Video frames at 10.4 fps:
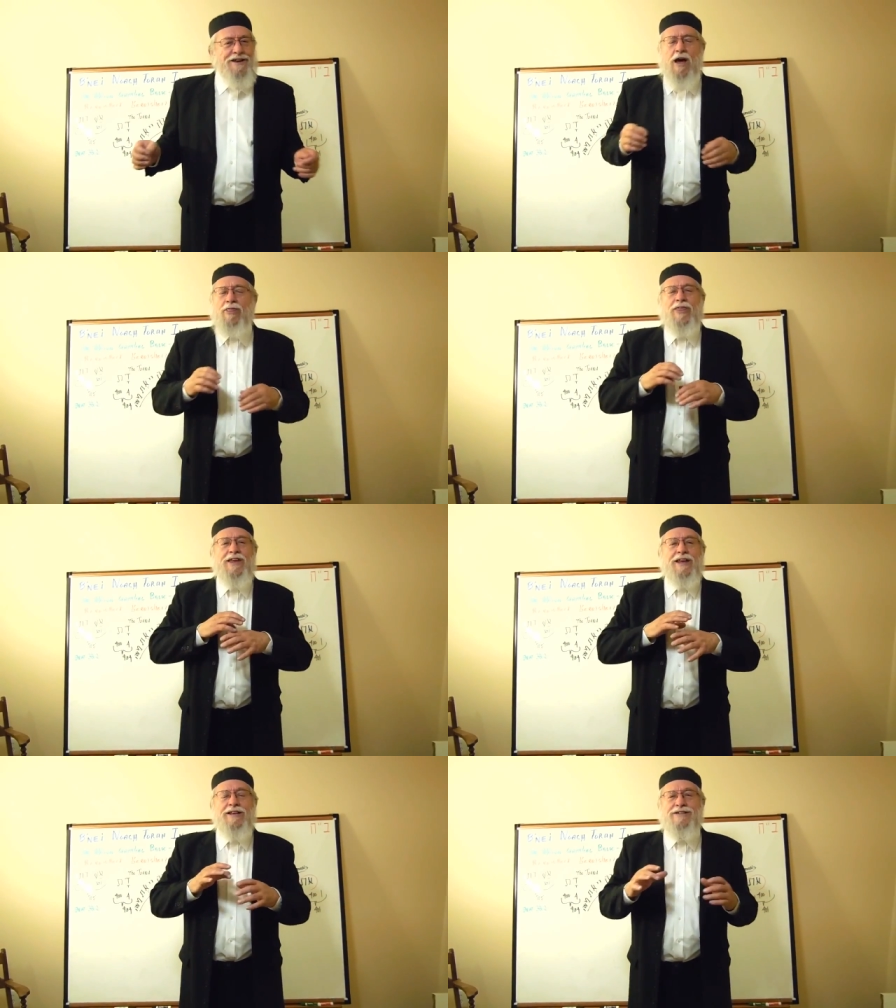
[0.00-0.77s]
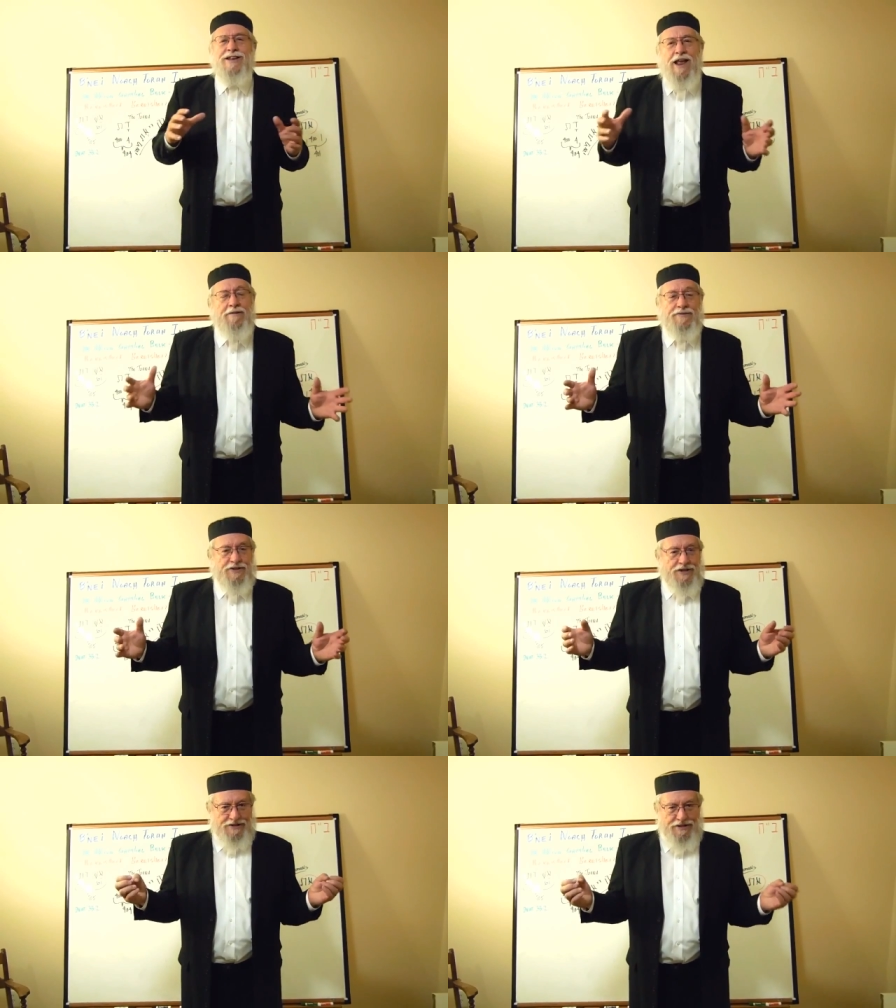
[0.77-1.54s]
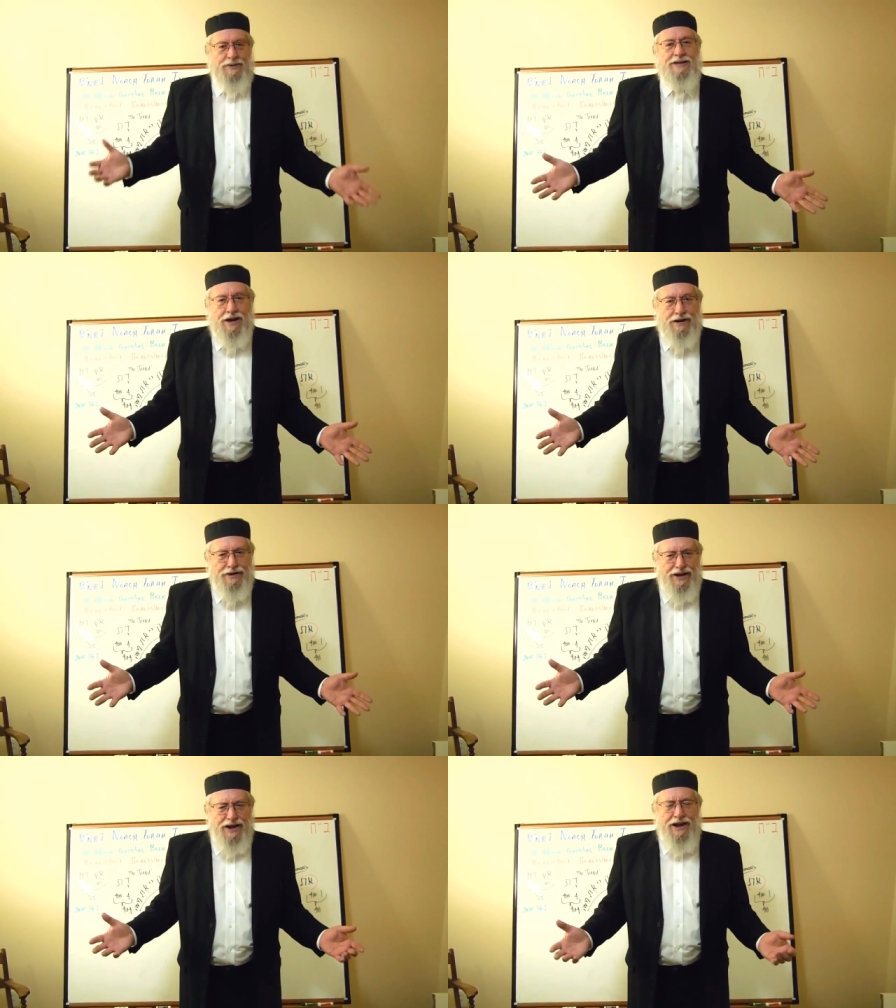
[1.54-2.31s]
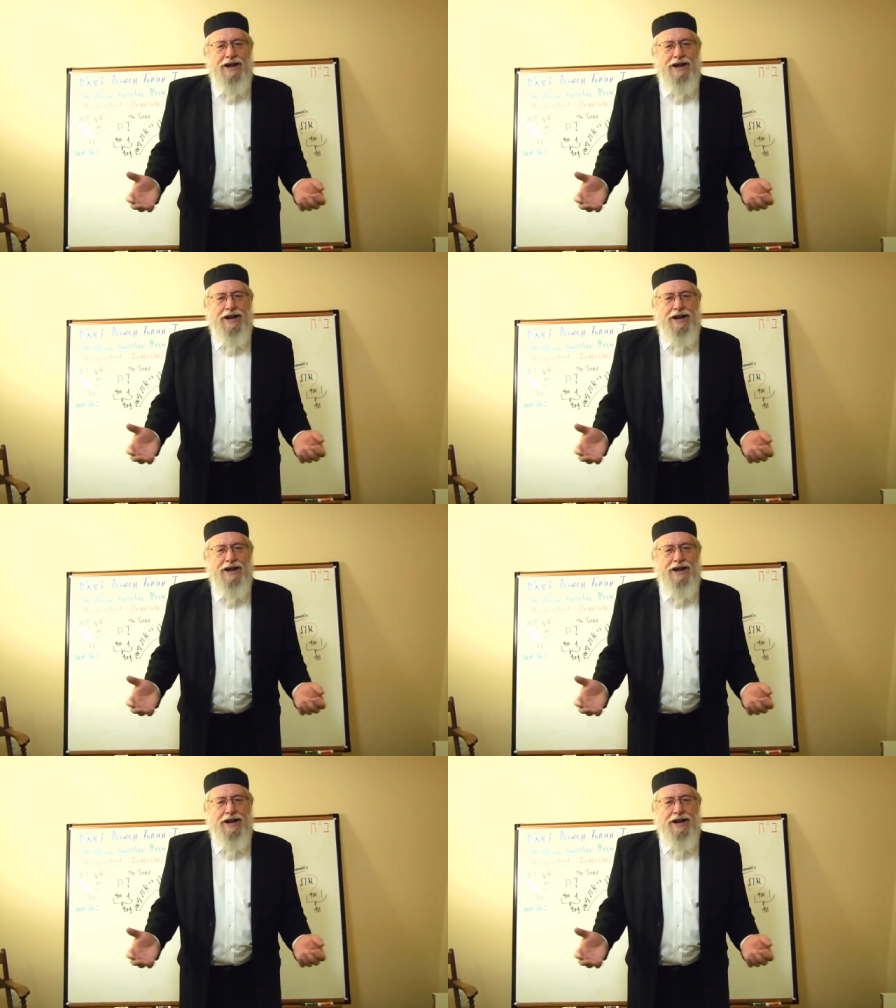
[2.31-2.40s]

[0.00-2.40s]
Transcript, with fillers: Nothing is left to be done.